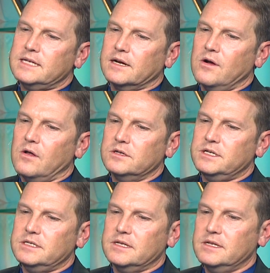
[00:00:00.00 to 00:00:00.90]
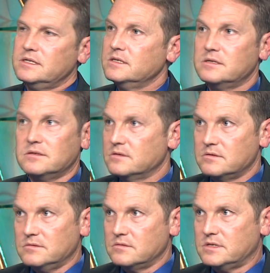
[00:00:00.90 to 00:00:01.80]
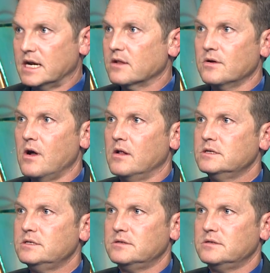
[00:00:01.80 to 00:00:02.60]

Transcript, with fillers: technologies, and this is secular knowledge.